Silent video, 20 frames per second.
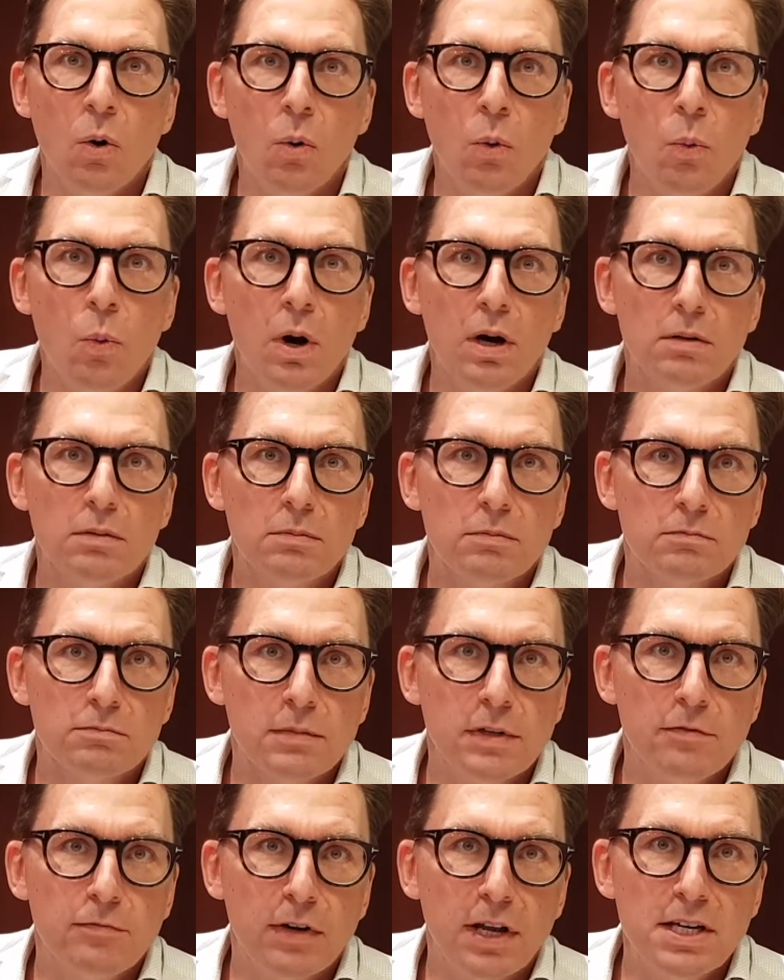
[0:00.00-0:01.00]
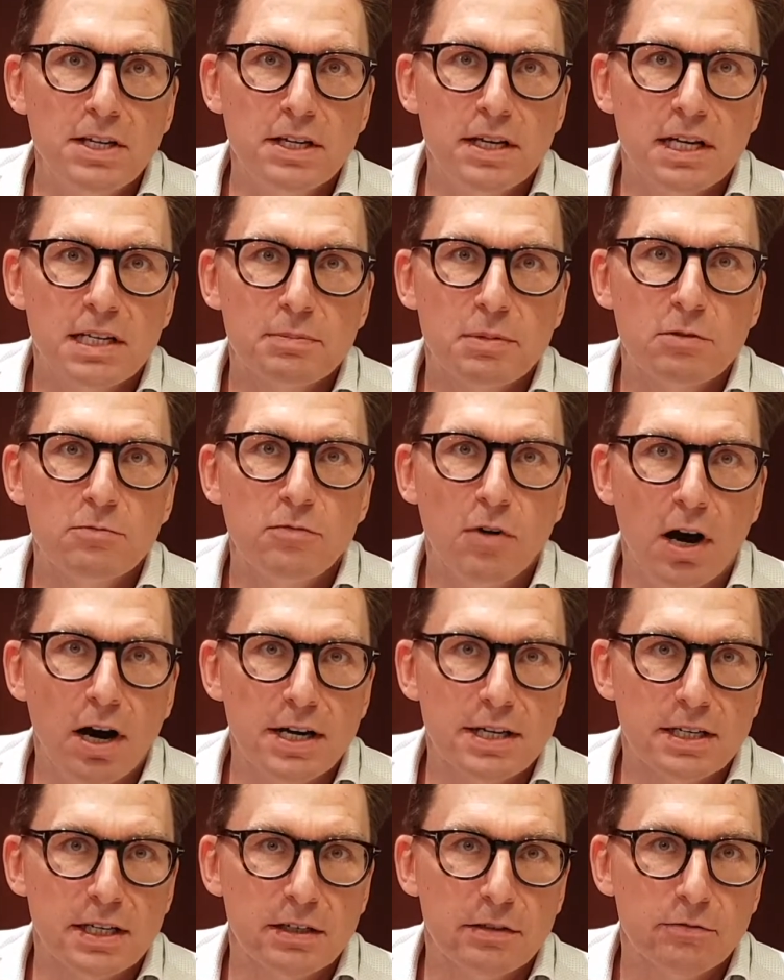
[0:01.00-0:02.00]
Well, inflation has been
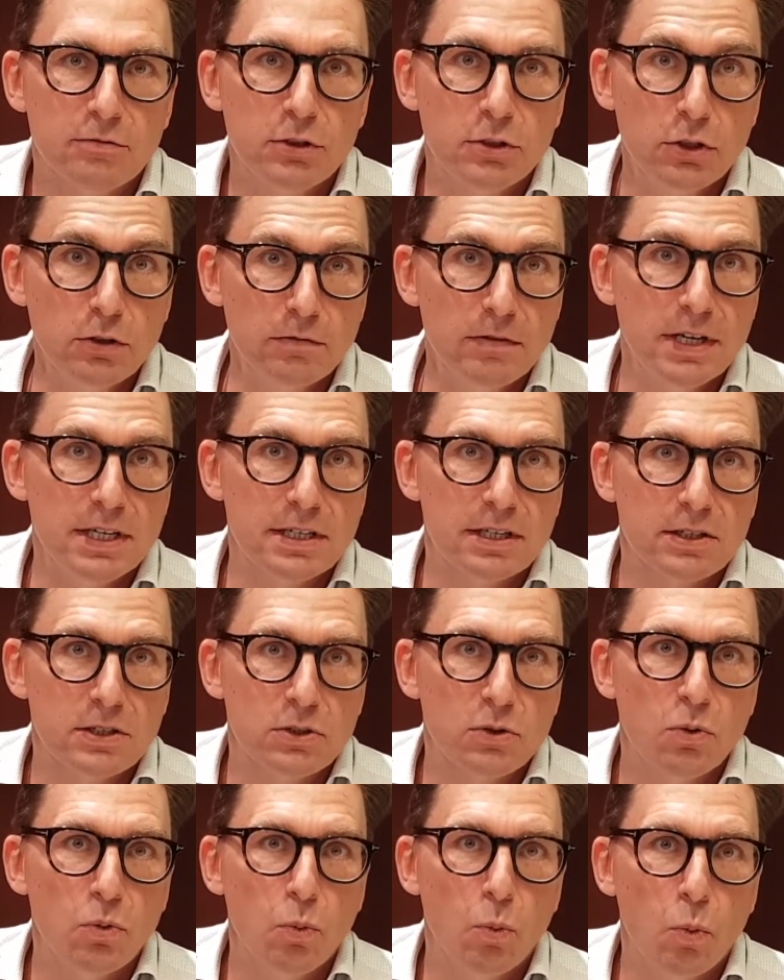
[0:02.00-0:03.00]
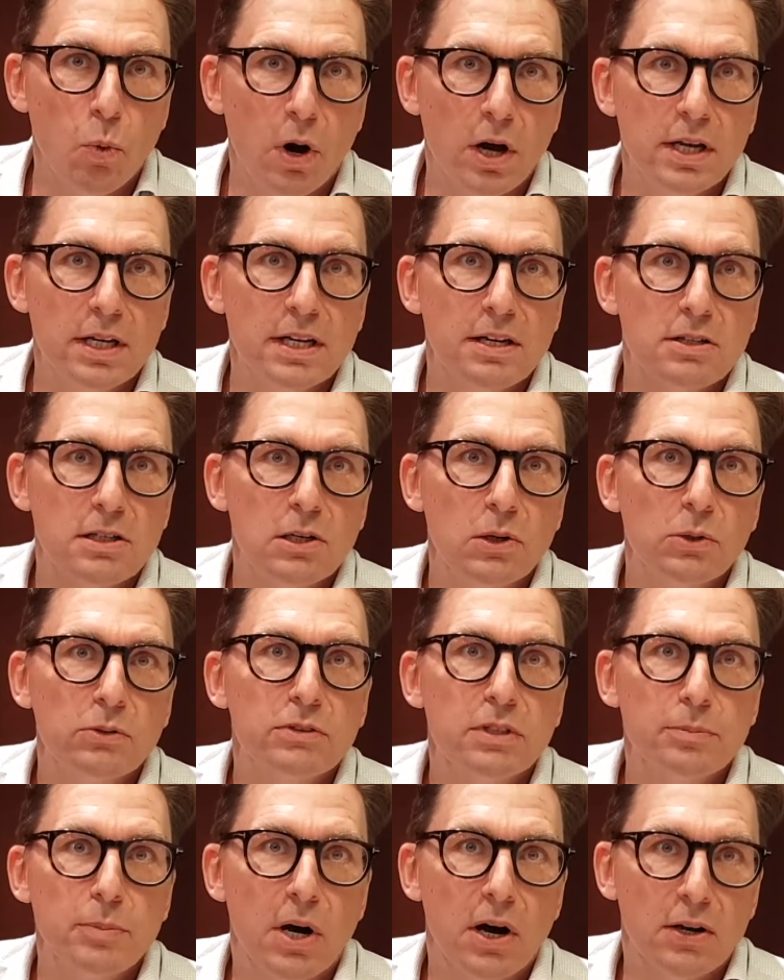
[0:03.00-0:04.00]
rising for two reasons. One, there's a lot of
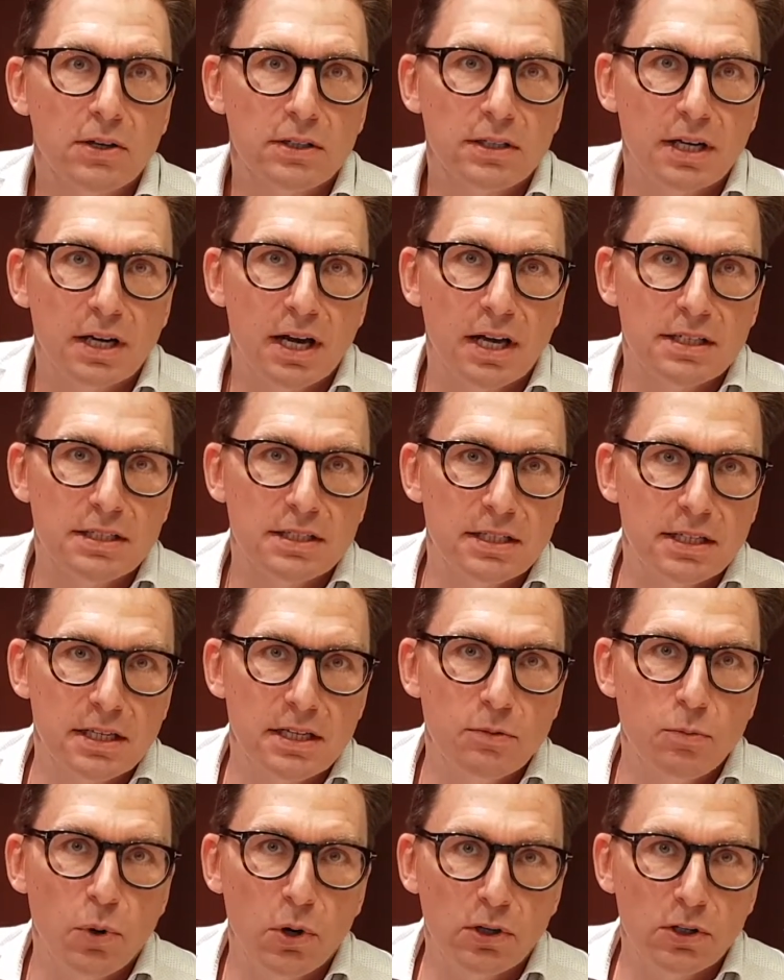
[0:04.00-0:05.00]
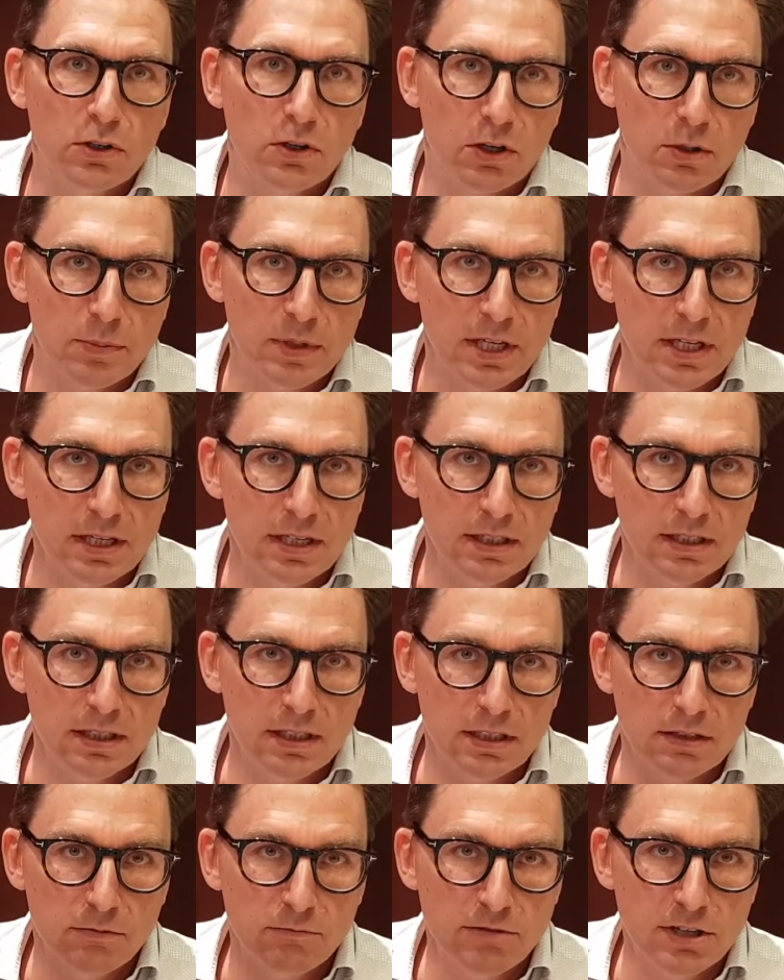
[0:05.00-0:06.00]
demand as the world economy
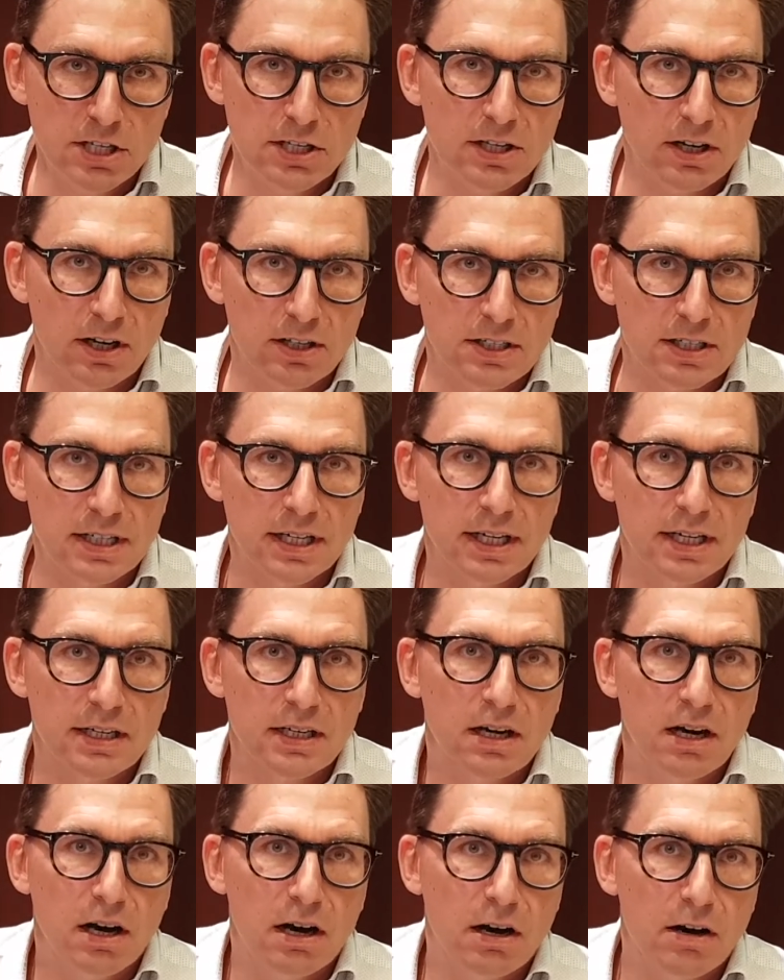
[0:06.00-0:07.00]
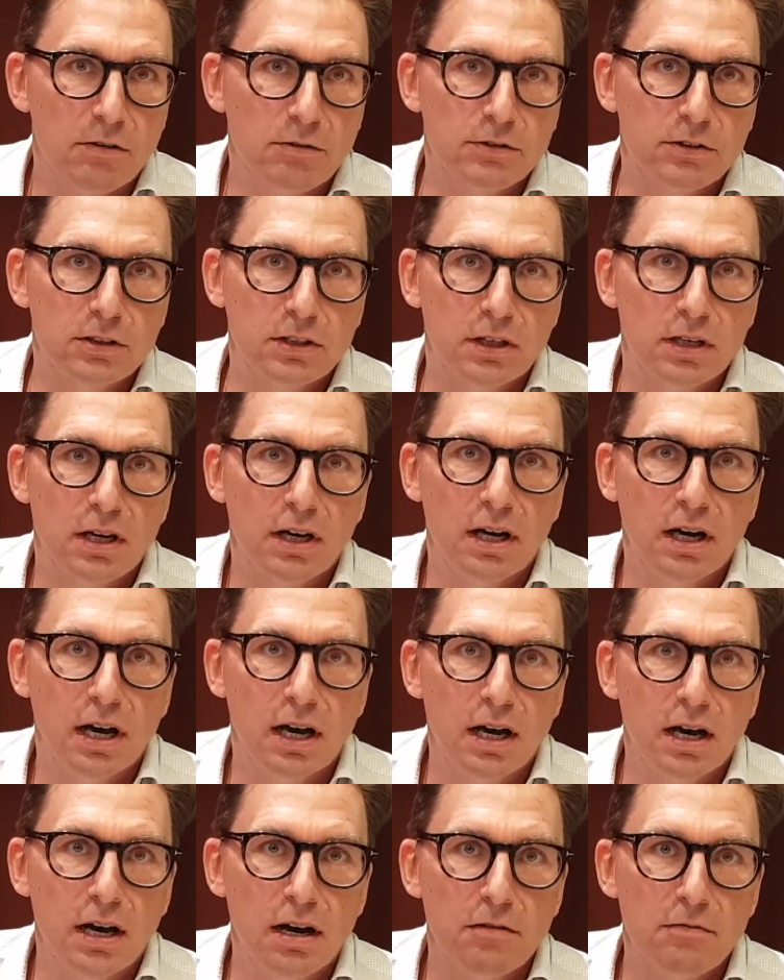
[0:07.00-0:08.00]
restarts again after
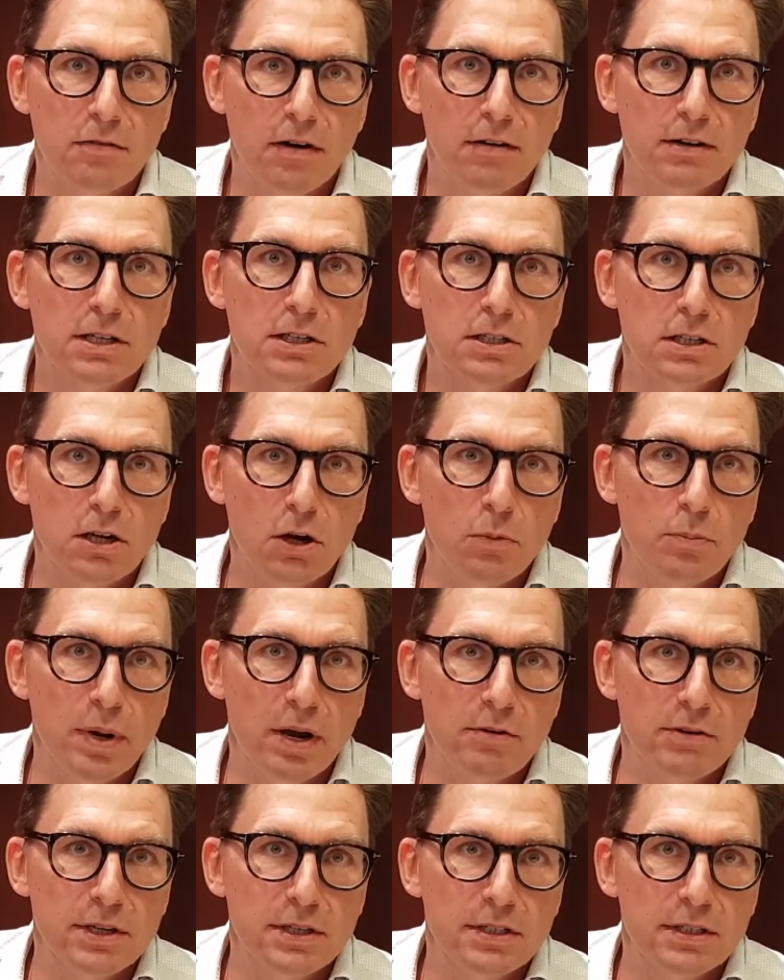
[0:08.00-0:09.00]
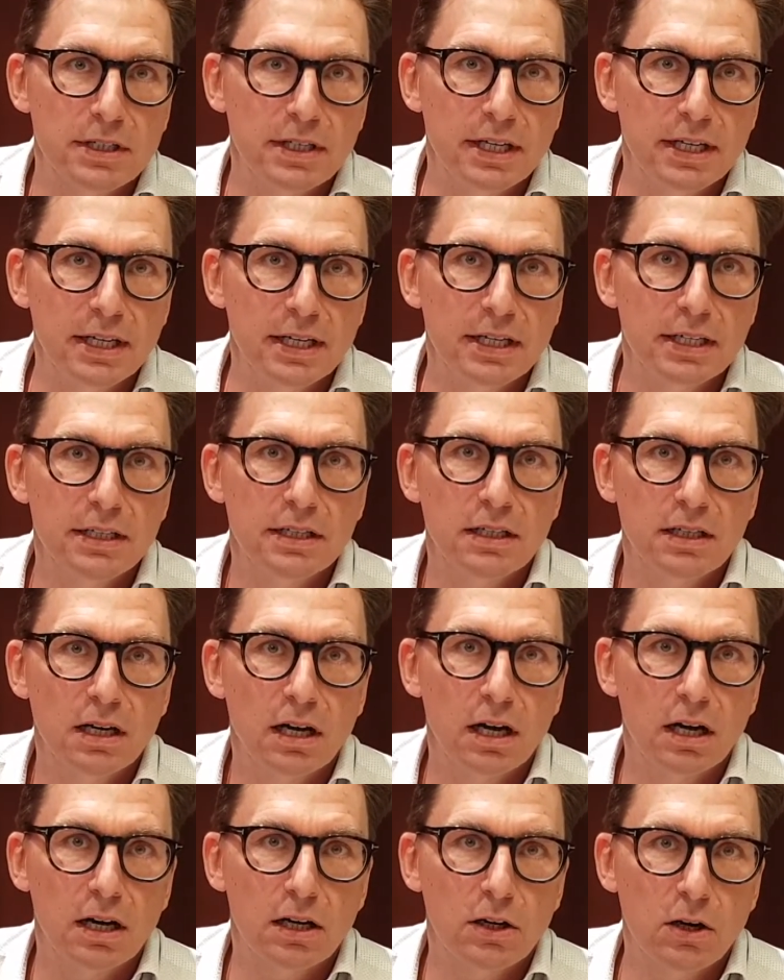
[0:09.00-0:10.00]
a very slow period in
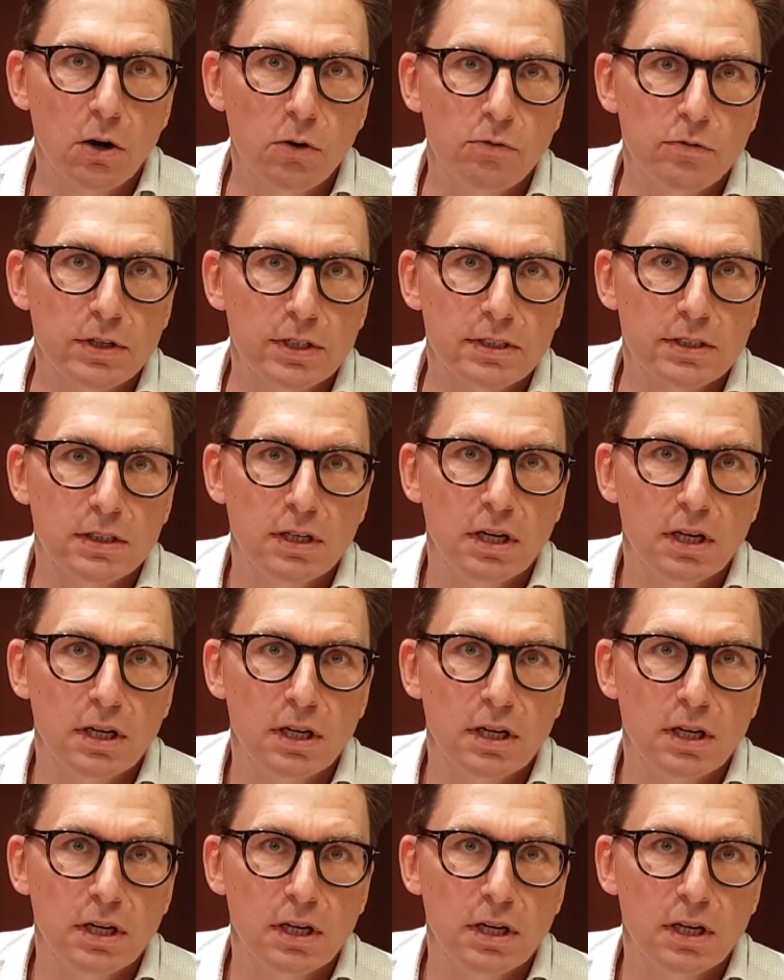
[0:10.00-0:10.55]
COVID.